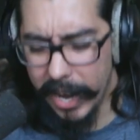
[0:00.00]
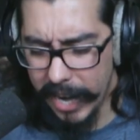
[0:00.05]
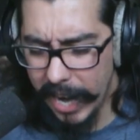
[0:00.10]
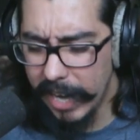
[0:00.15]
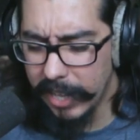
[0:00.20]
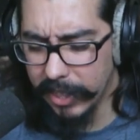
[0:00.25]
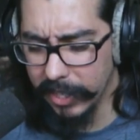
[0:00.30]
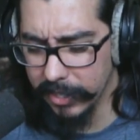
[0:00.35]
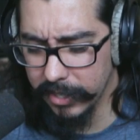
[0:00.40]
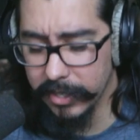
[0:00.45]
I
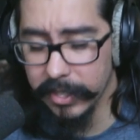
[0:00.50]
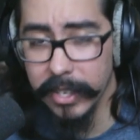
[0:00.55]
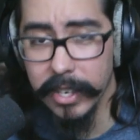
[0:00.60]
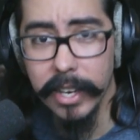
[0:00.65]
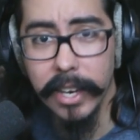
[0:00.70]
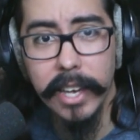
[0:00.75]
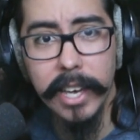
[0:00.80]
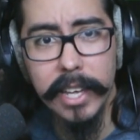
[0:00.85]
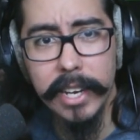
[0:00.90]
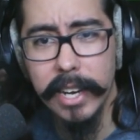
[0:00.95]
hate this
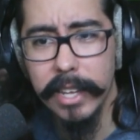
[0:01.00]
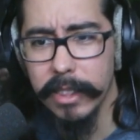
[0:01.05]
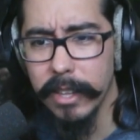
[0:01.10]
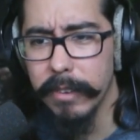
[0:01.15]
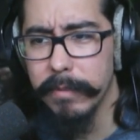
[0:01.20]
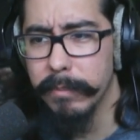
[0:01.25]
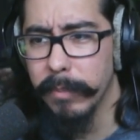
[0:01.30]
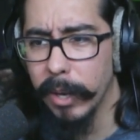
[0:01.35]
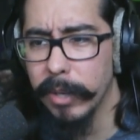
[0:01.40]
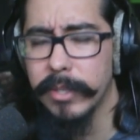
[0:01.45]
thing, and I
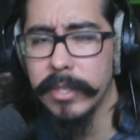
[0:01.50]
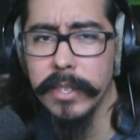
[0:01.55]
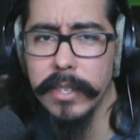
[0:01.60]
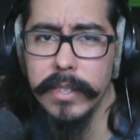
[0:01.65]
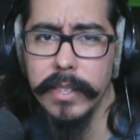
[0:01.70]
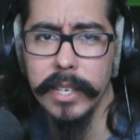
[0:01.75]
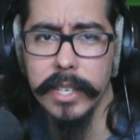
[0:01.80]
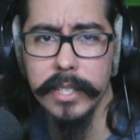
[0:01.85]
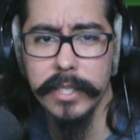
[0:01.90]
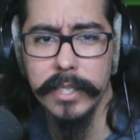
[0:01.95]
love most
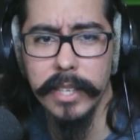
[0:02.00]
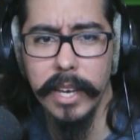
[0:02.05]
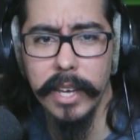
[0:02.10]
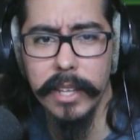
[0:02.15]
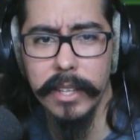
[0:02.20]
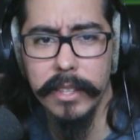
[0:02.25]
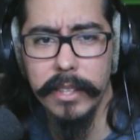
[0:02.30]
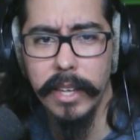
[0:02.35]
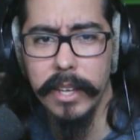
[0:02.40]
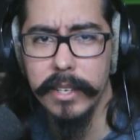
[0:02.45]
of the things
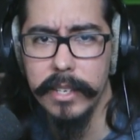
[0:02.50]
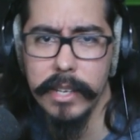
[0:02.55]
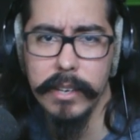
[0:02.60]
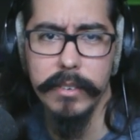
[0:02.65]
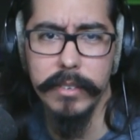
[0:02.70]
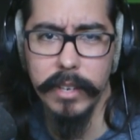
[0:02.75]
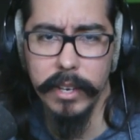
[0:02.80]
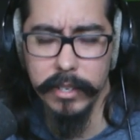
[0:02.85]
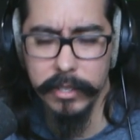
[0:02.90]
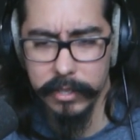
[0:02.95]
that
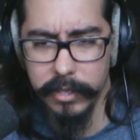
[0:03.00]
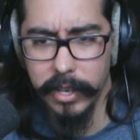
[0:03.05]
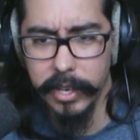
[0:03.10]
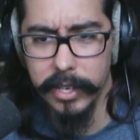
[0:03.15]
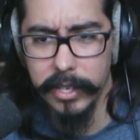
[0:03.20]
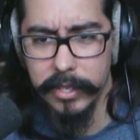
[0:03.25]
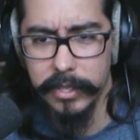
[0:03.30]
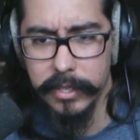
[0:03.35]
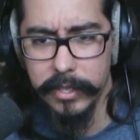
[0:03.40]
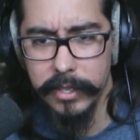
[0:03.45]
Danotage
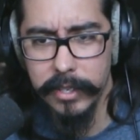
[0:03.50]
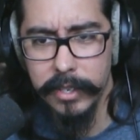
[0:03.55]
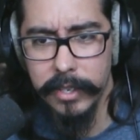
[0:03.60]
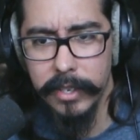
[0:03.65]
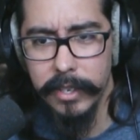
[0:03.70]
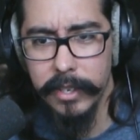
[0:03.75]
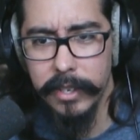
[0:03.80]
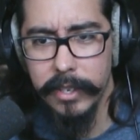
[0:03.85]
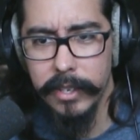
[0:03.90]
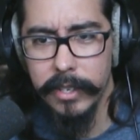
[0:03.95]
likes.
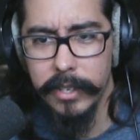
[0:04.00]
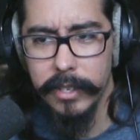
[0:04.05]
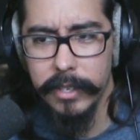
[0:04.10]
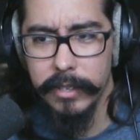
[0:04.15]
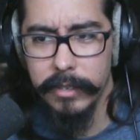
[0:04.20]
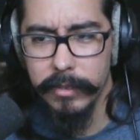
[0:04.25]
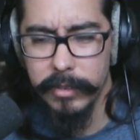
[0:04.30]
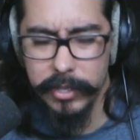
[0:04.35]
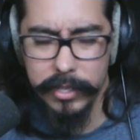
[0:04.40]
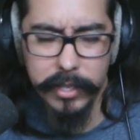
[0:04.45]

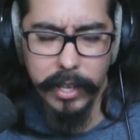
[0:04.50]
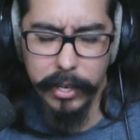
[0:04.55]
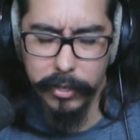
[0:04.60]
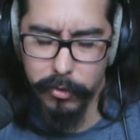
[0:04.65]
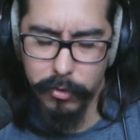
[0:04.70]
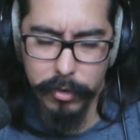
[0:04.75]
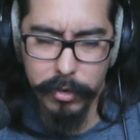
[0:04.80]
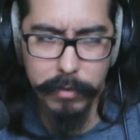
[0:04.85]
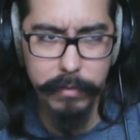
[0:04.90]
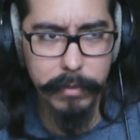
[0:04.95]
Which is
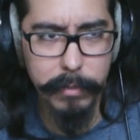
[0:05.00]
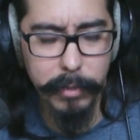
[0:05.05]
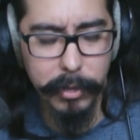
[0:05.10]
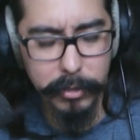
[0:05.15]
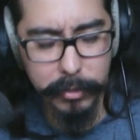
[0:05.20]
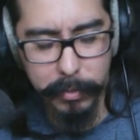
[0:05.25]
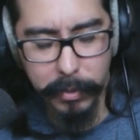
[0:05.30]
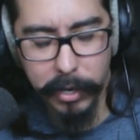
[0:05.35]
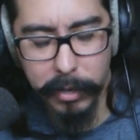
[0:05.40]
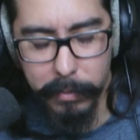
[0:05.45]
not true for the
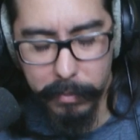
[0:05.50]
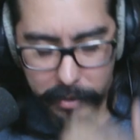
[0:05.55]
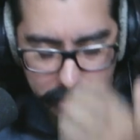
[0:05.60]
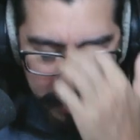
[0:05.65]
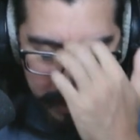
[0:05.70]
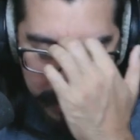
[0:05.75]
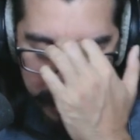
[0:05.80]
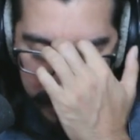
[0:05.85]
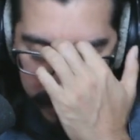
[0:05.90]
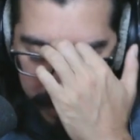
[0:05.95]
most part,
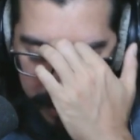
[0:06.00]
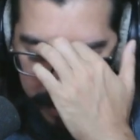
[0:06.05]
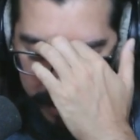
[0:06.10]
but